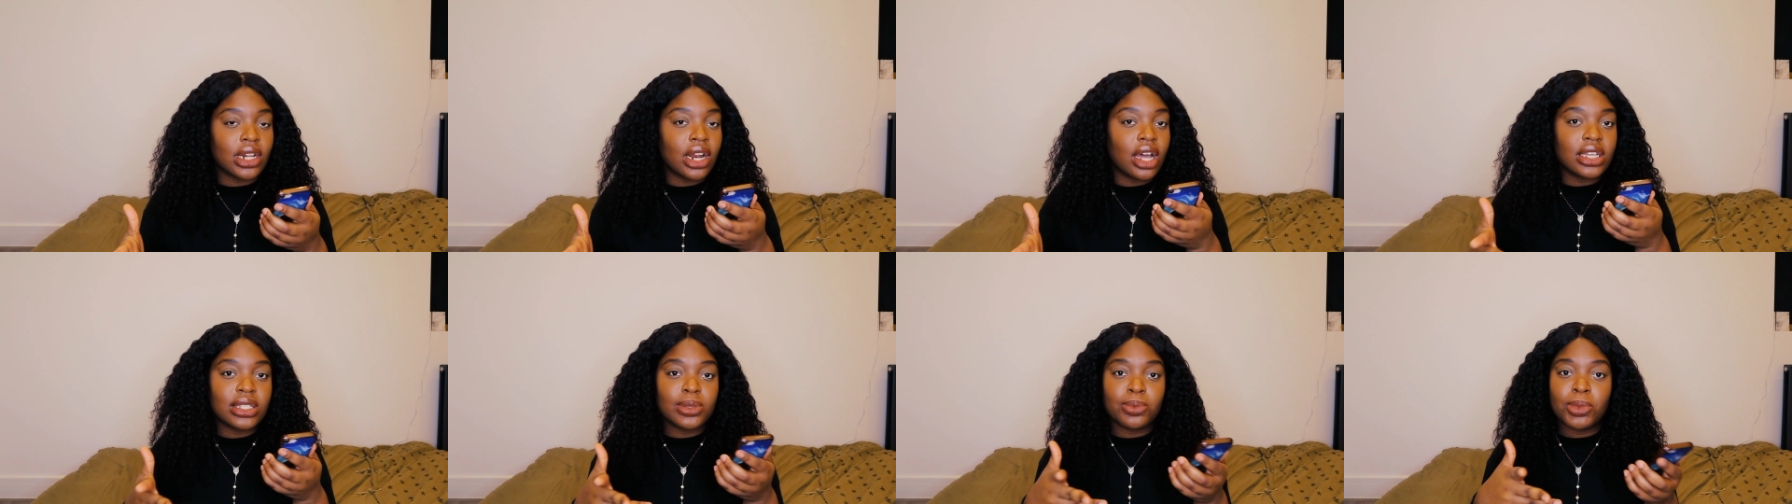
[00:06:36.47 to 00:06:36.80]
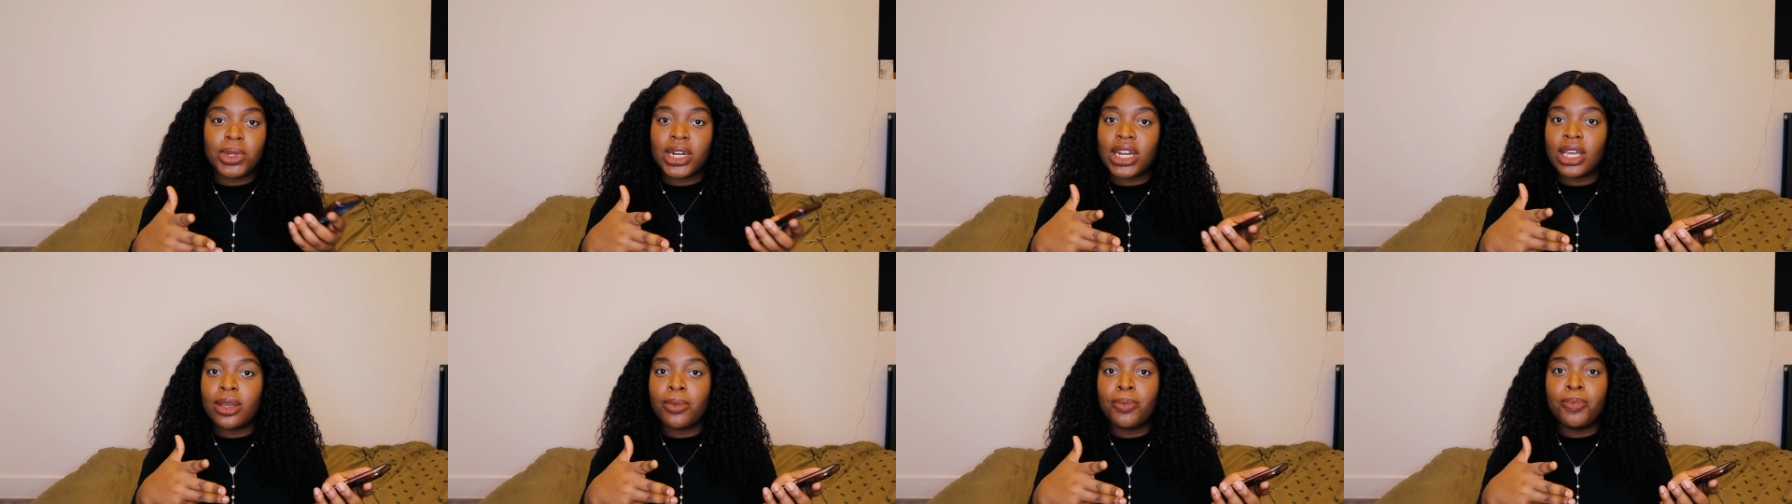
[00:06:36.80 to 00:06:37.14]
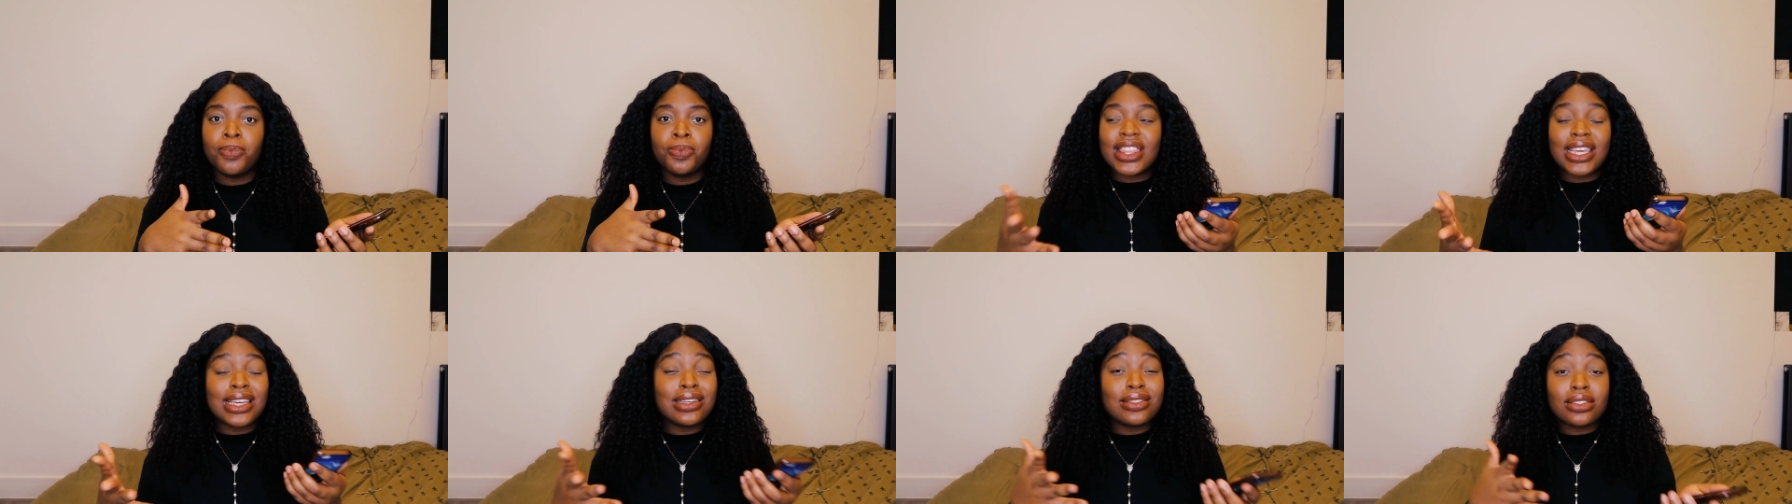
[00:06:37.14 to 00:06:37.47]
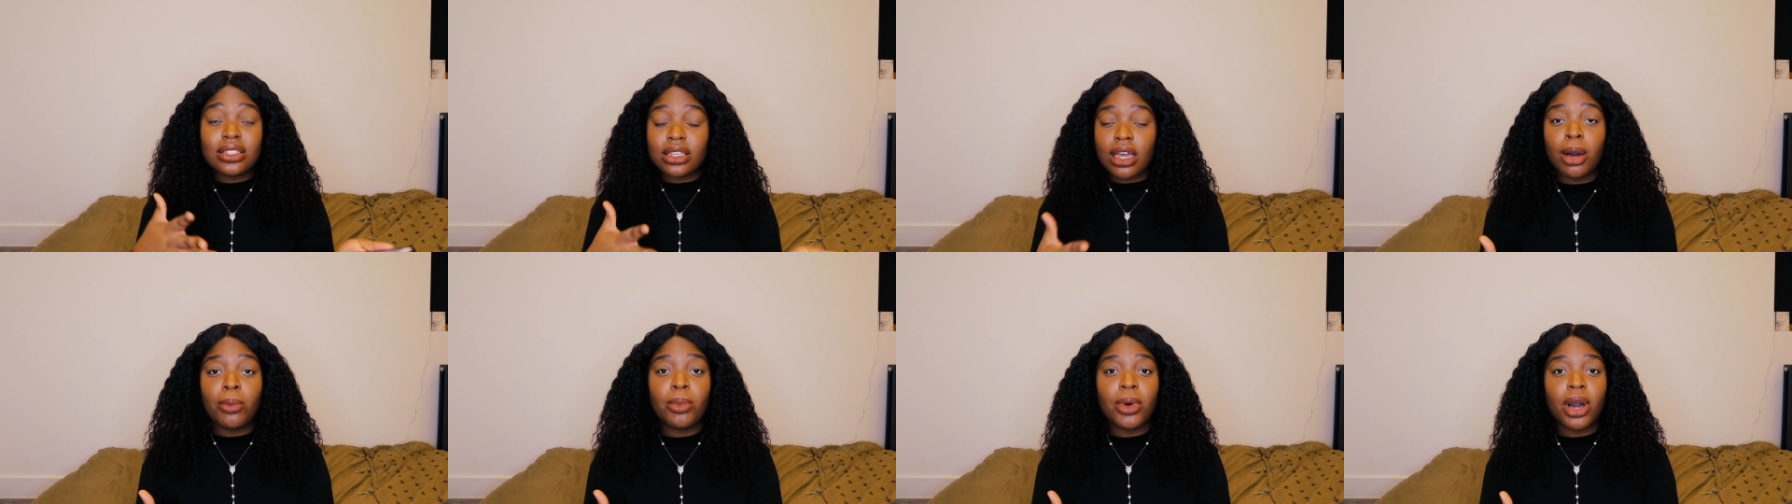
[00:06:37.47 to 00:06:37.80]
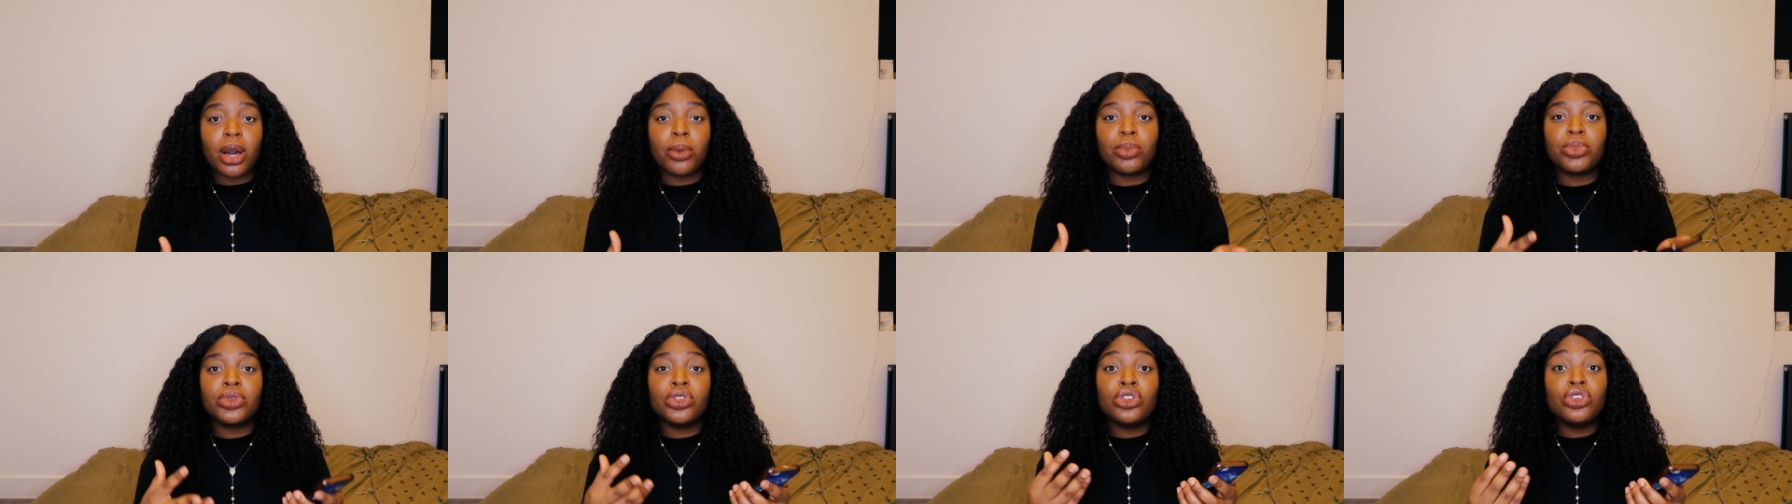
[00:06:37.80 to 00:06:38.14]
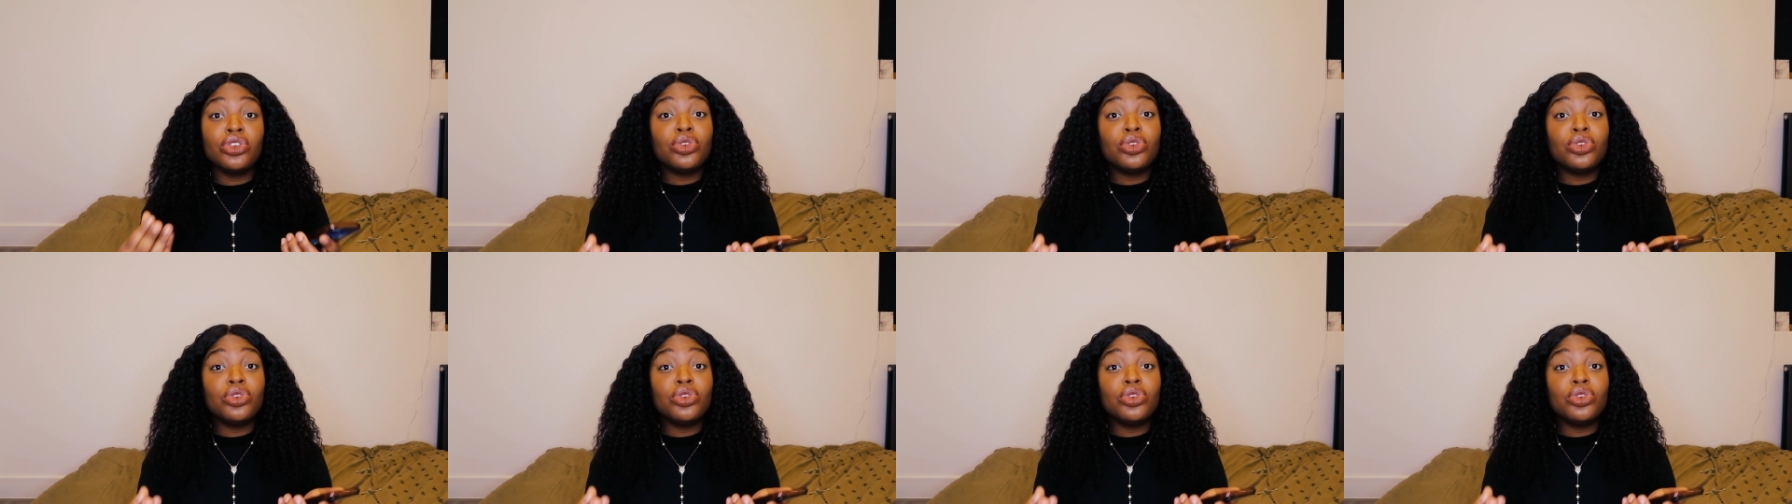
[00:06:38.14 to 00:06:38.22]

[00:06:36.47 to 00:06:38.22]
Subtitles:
last minute things come up,